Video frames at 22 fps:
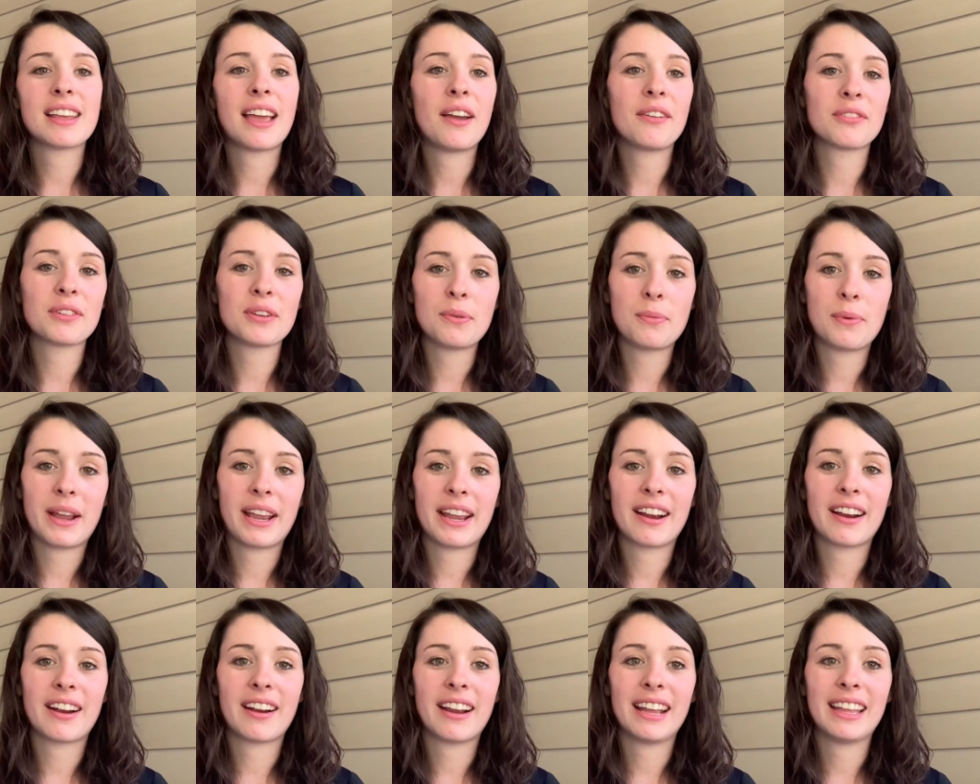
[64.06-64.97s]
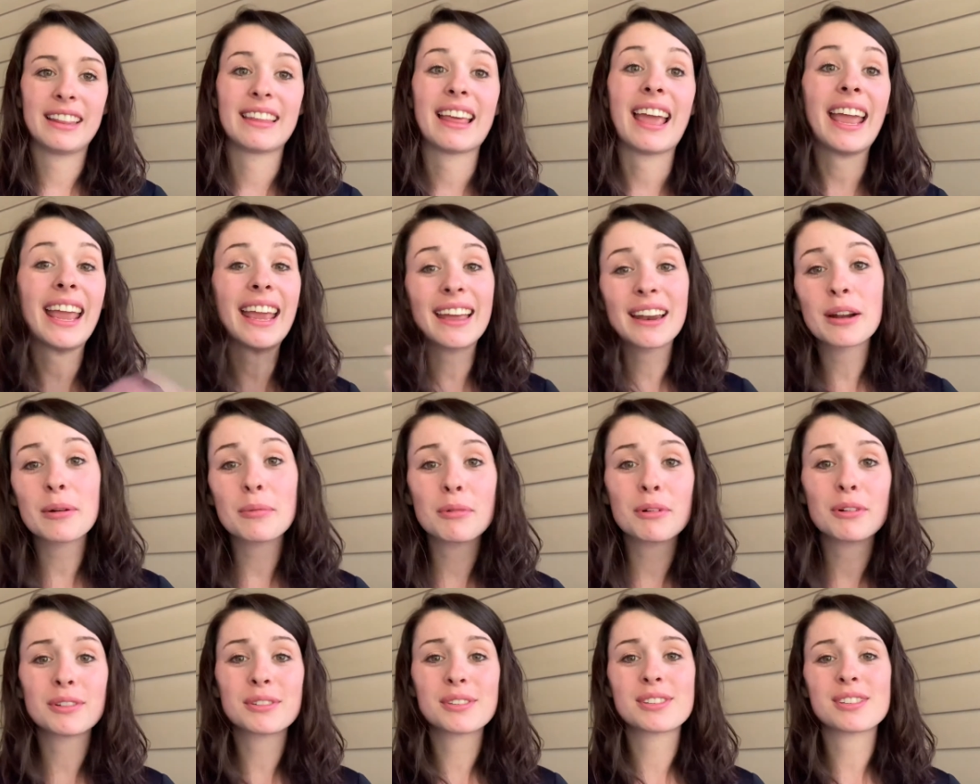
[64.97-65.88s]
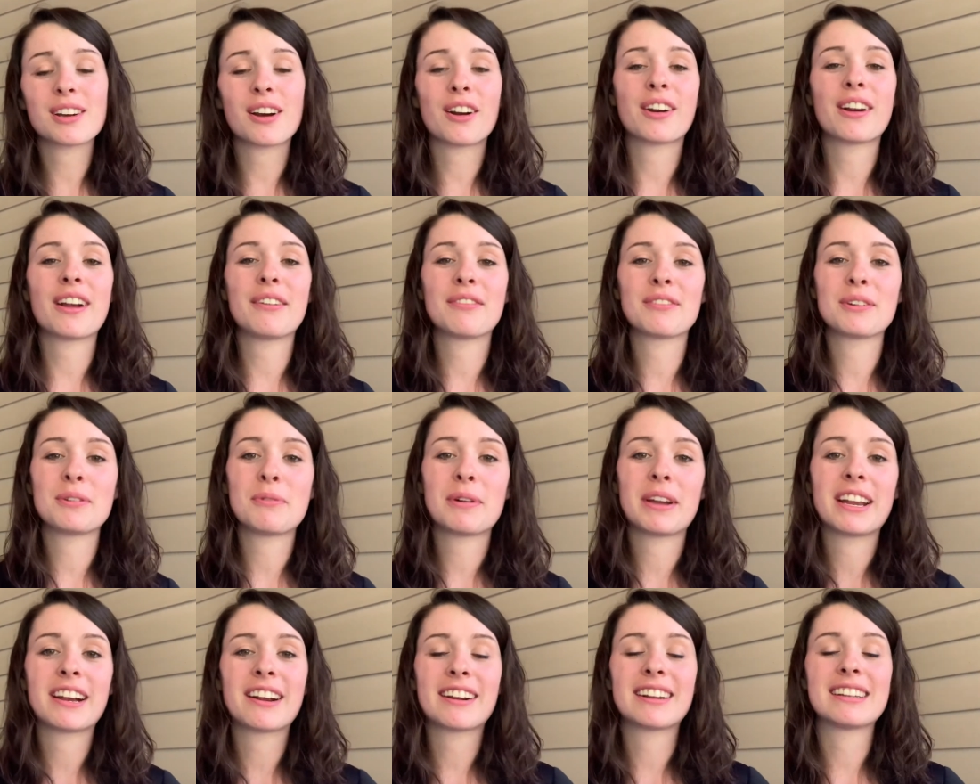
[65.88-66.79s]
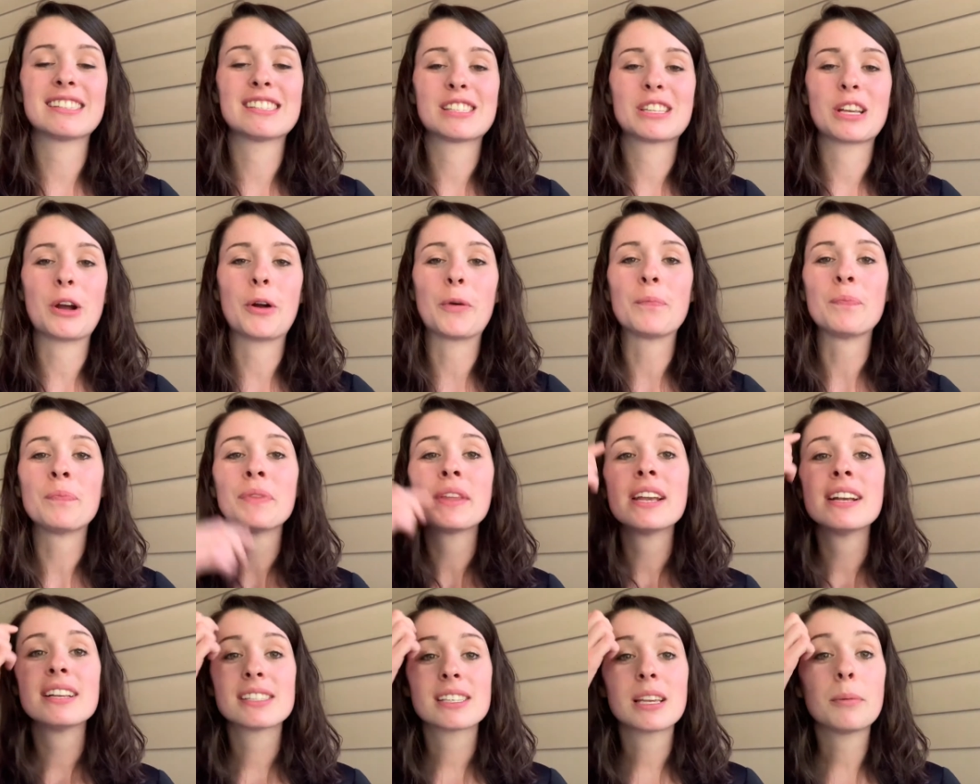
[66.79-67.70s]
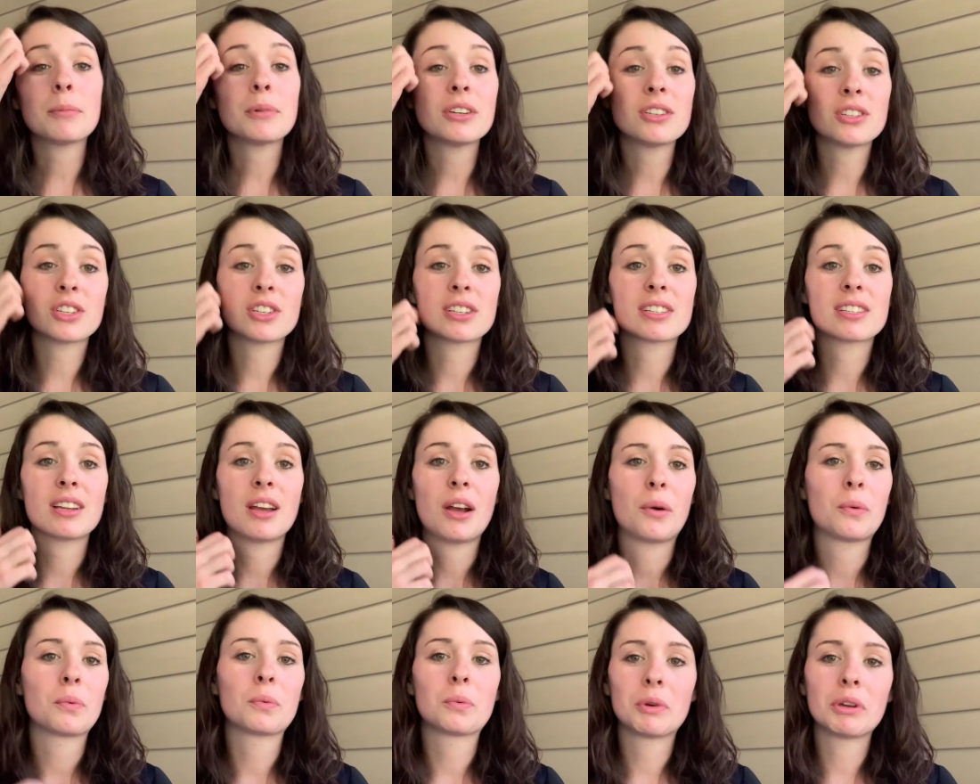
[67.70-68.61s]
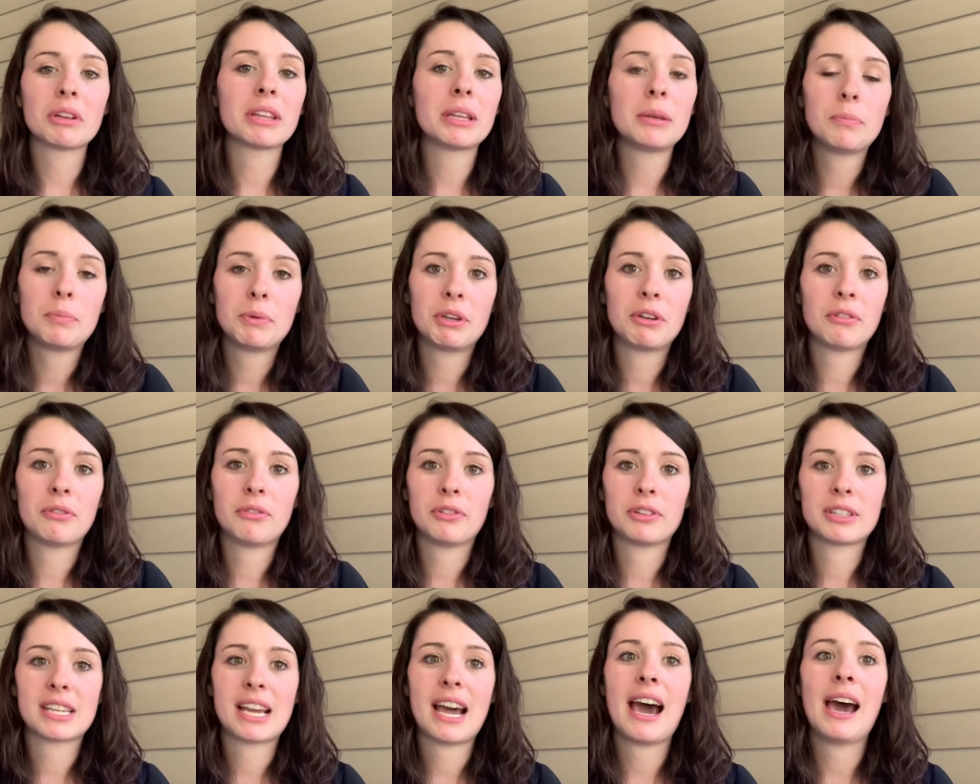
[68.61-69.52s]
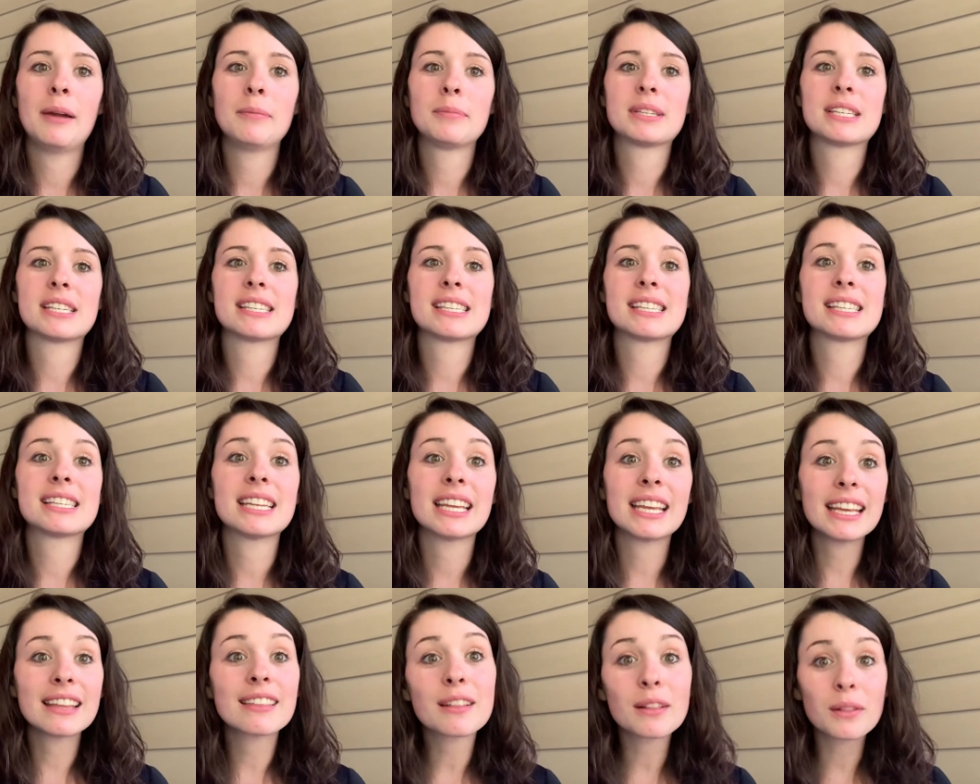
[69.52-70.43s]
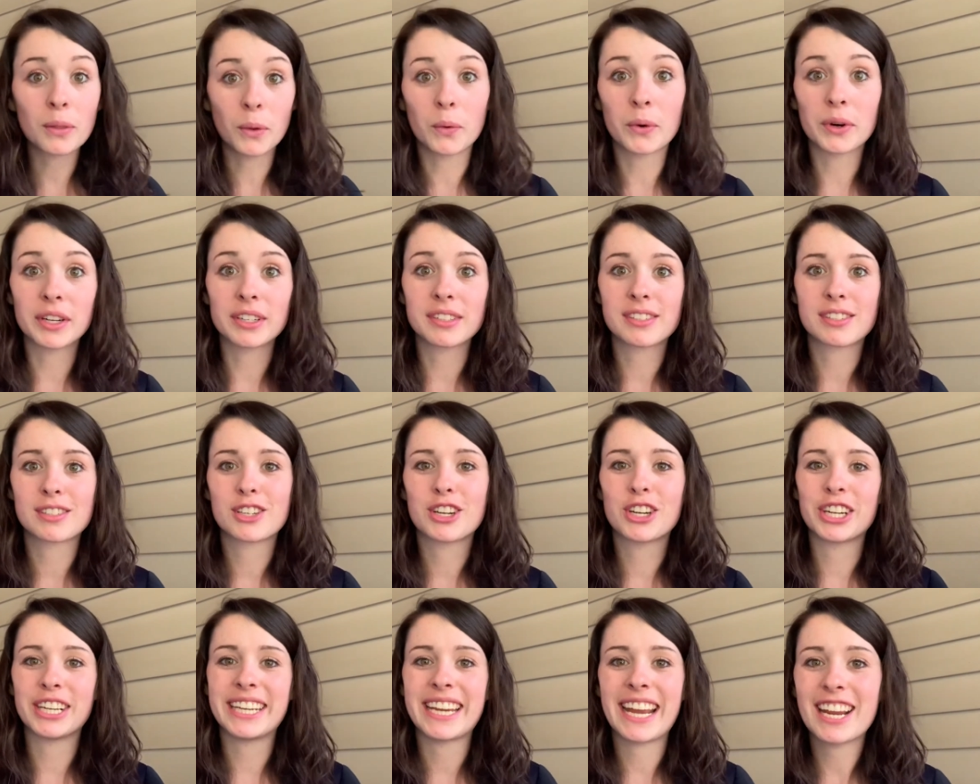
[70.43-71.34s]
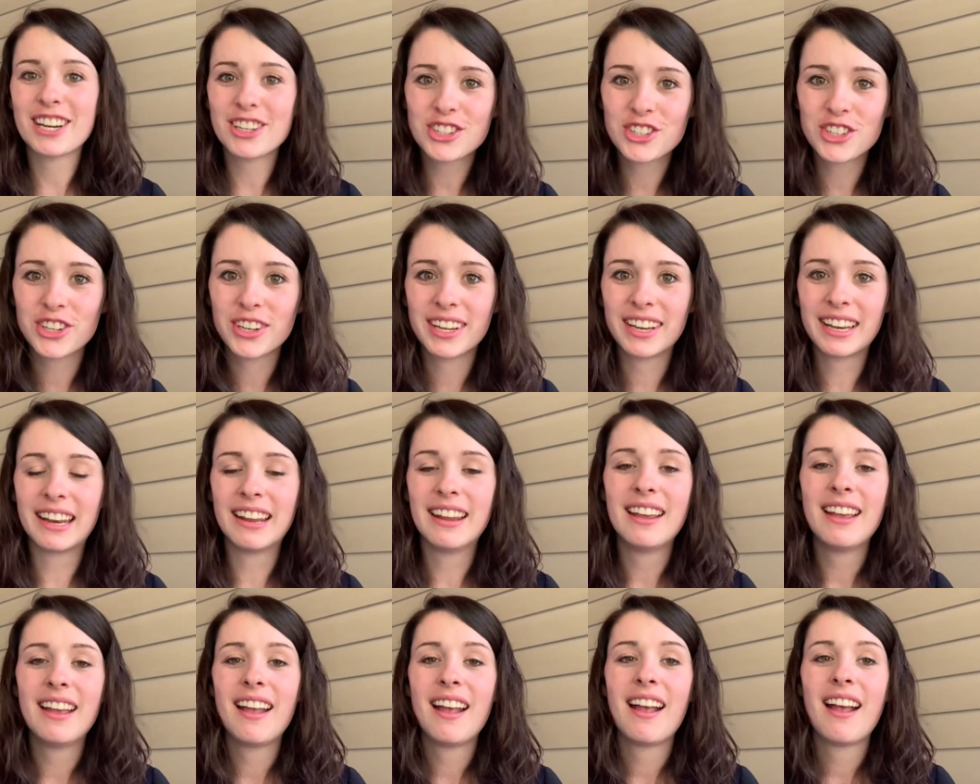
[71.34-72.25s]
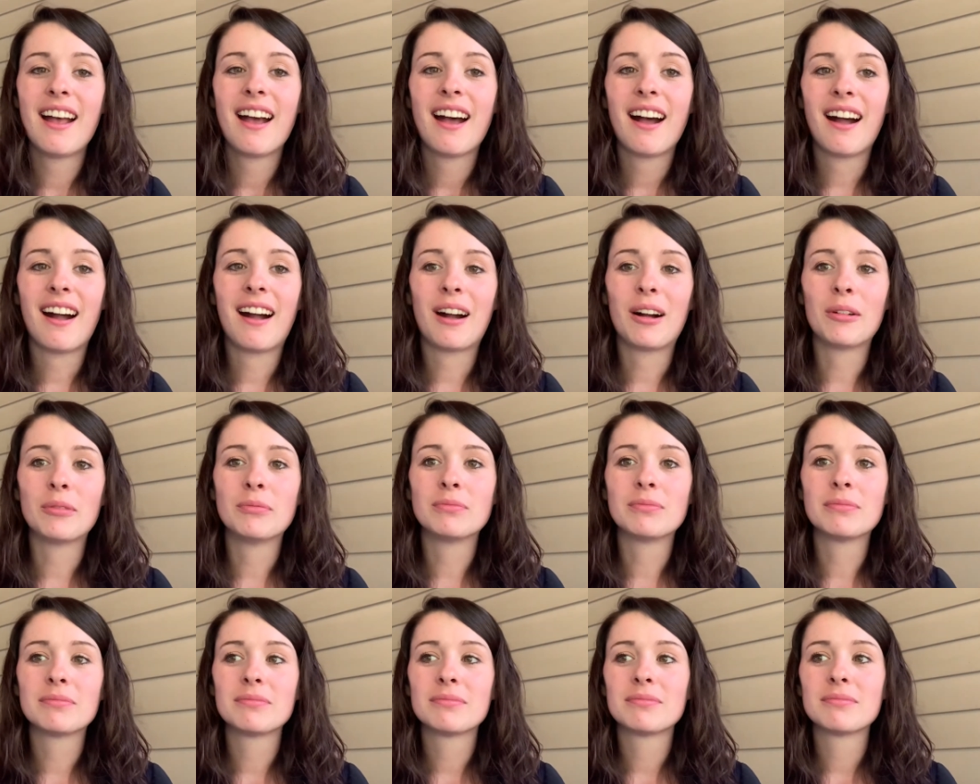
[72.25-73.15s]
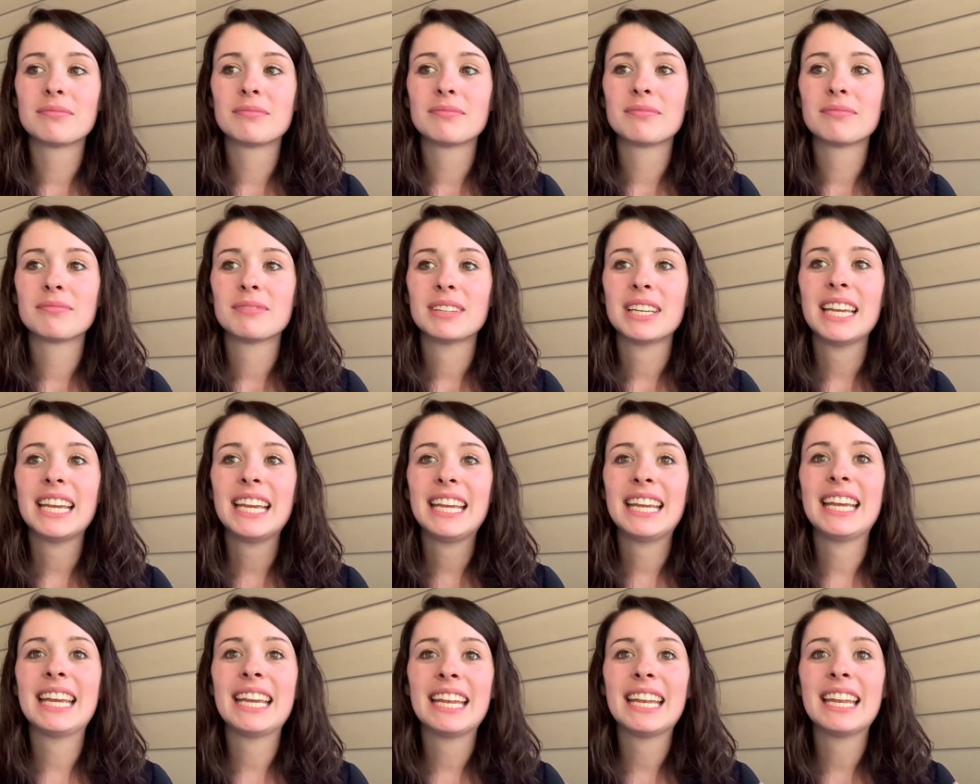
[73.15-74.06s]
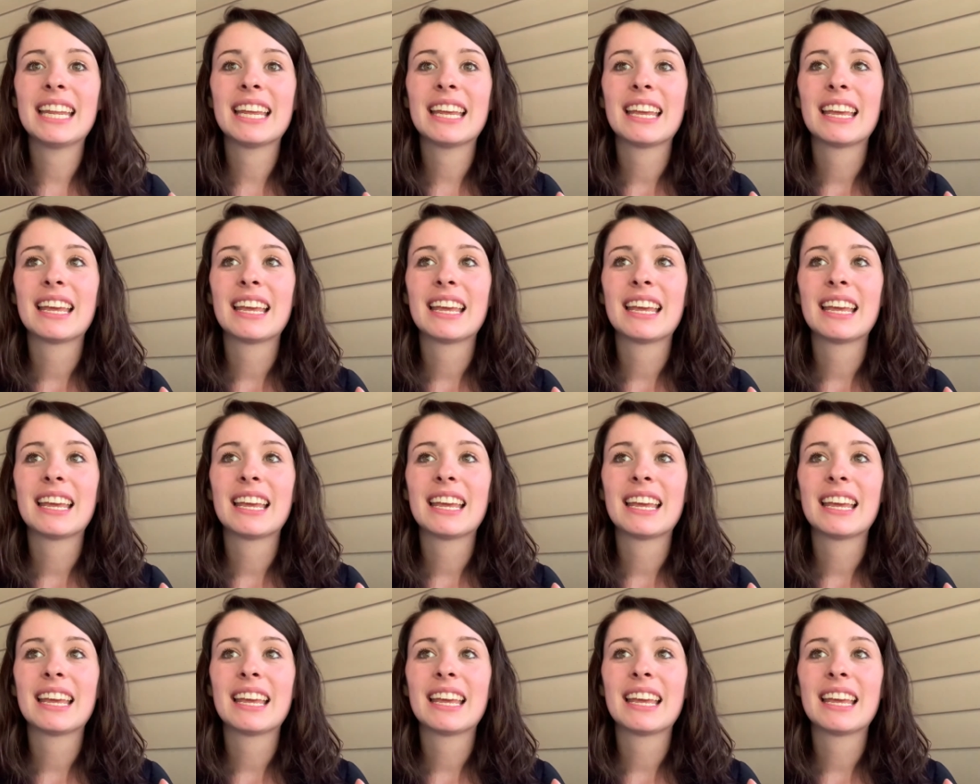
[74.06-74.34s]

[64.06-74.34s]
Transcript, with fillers: everywhere and the animals are everywhere. And so summer is just a really beautiful time to see the Lord's creation um, in,